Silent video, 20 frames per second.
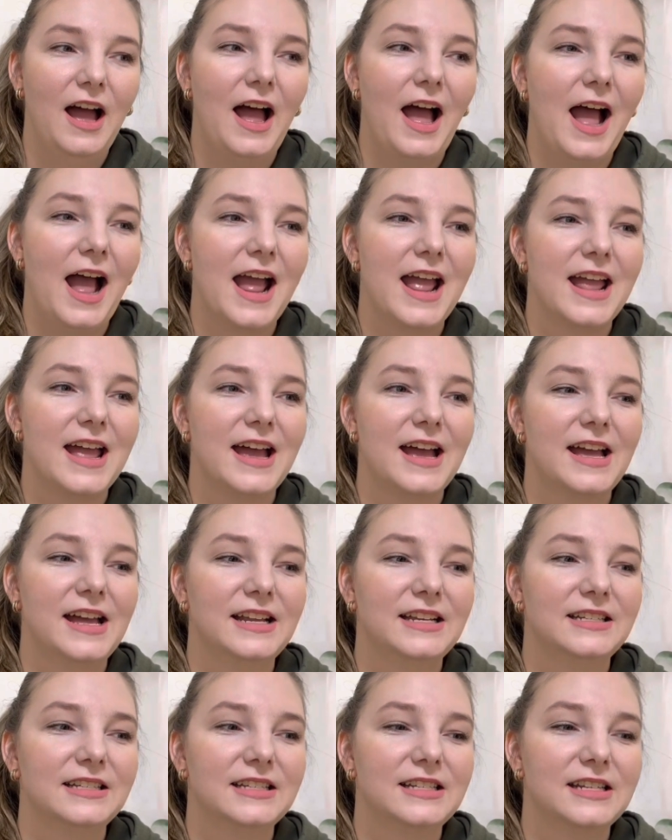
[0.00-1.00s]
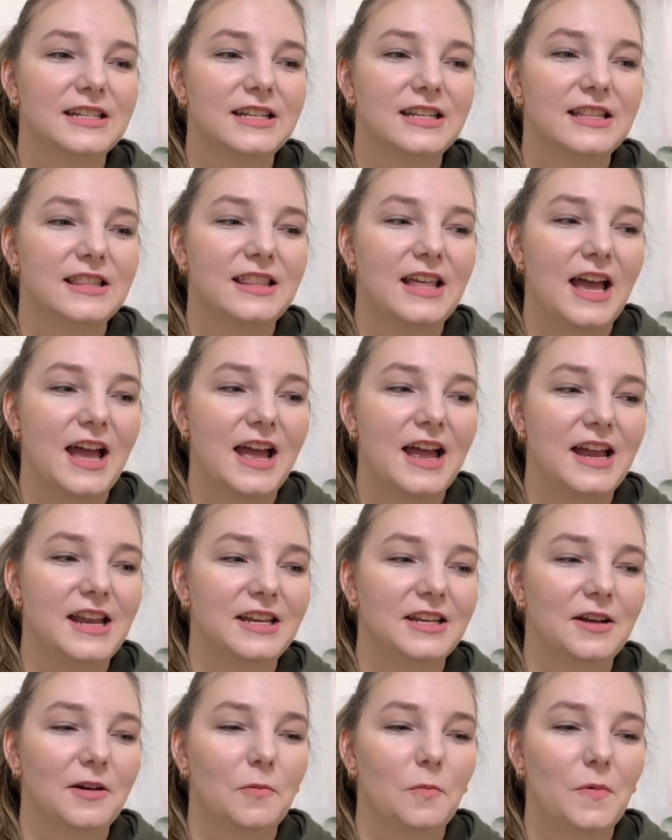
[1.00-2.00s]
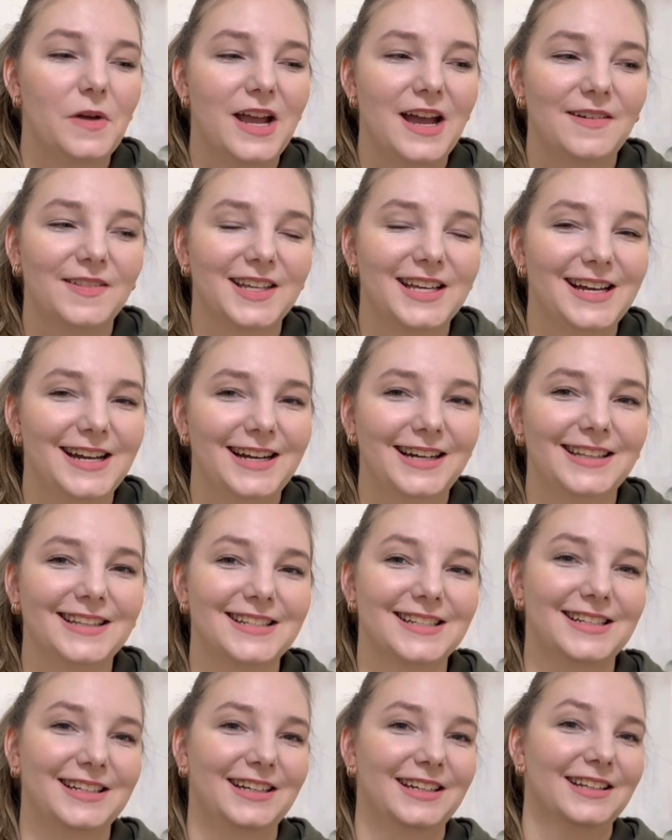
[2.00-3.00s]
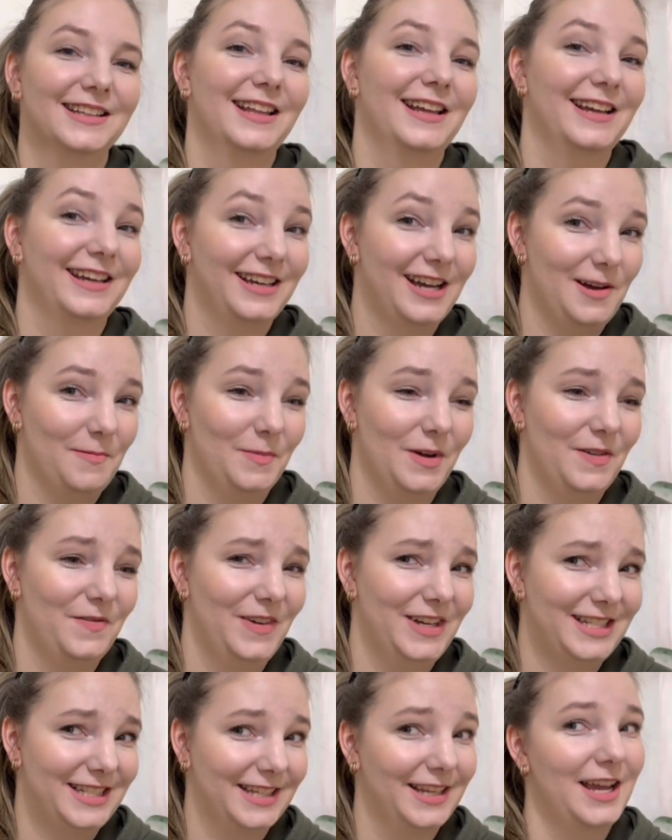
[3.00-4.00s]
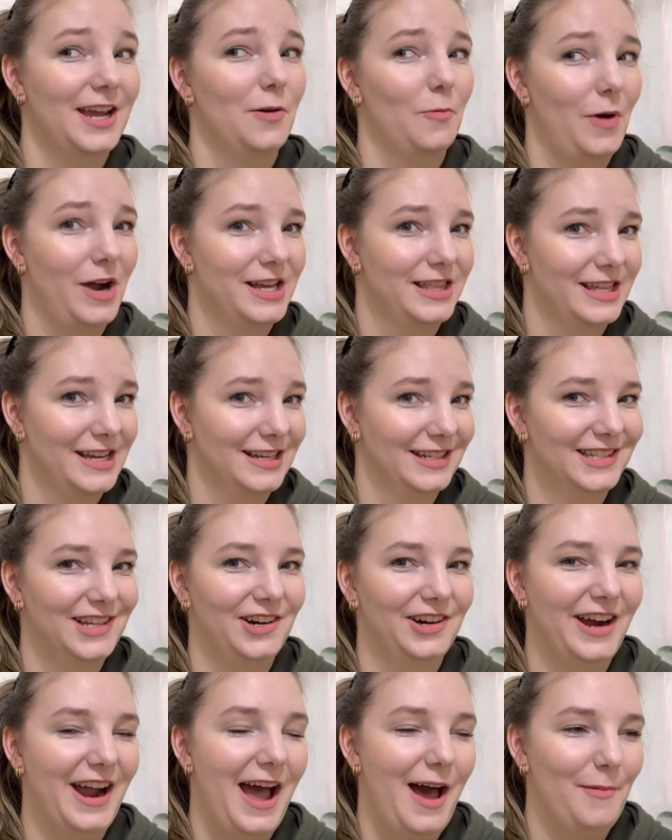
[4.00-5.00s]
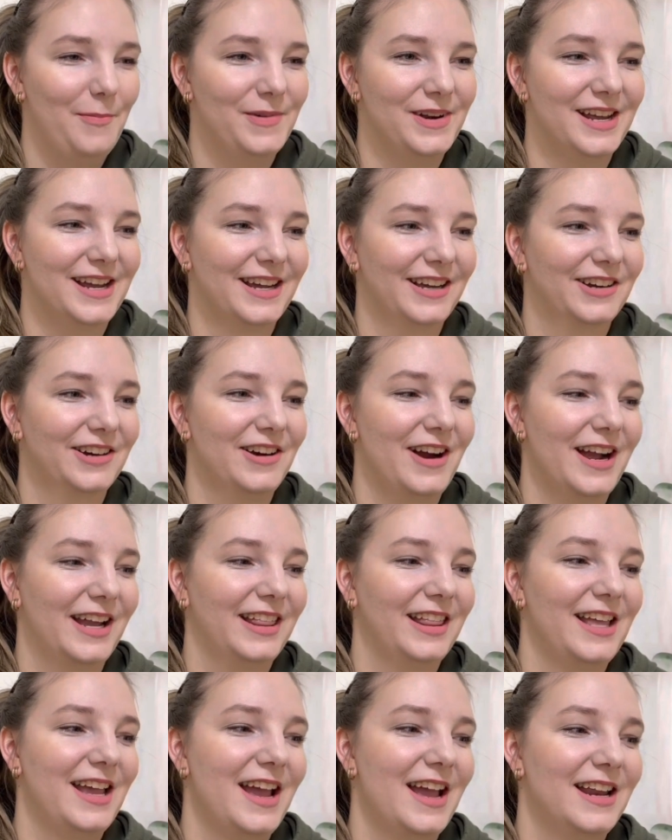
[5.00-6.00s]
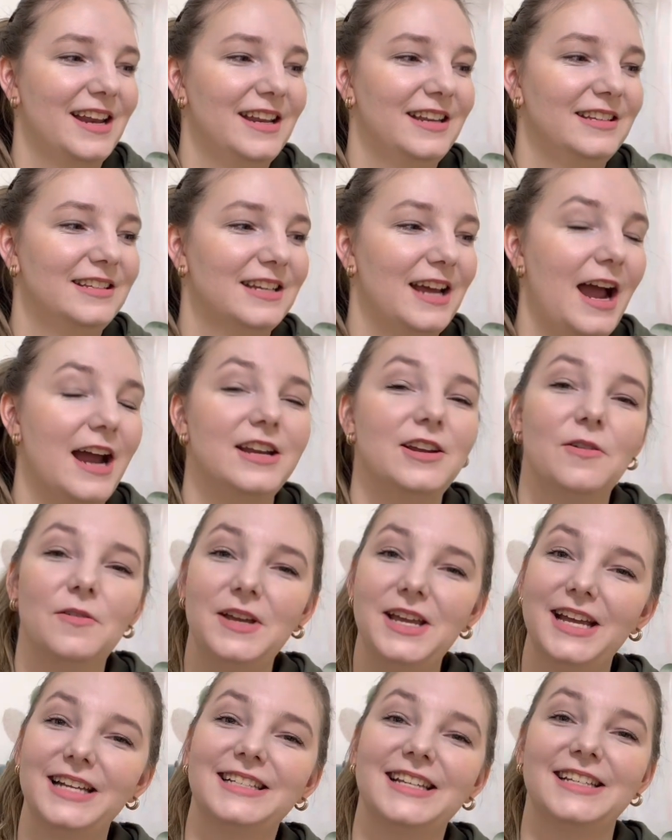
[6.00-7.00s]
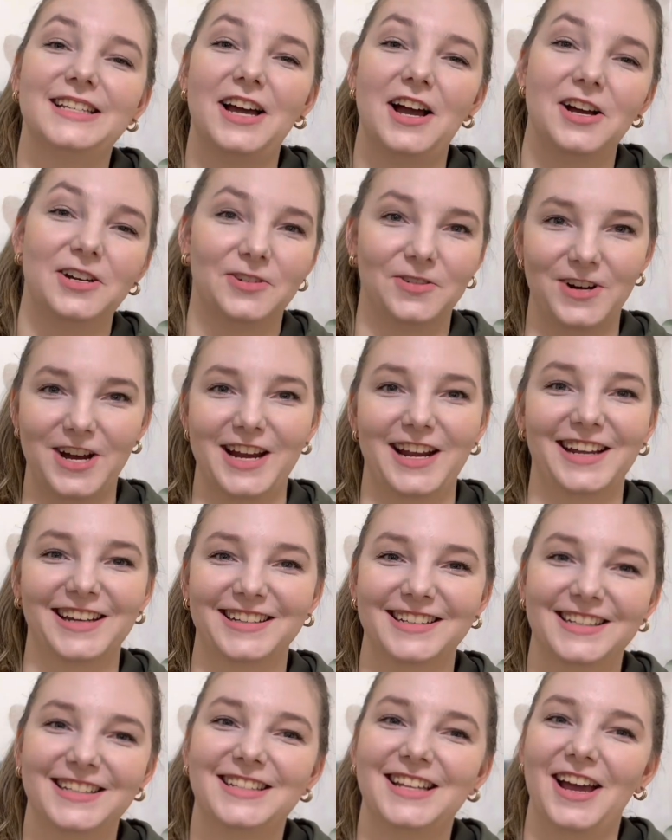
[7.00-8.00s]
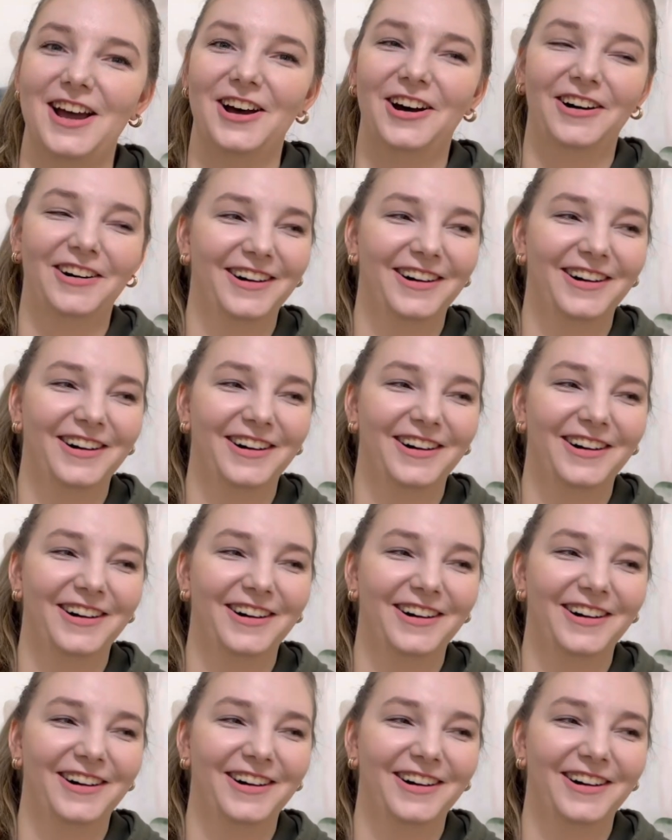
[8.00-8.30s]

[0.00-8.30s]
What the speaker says: And then we have the guy that's gonna like come investigate why things aren't happening correctly. And I know he has a tongue ring, so.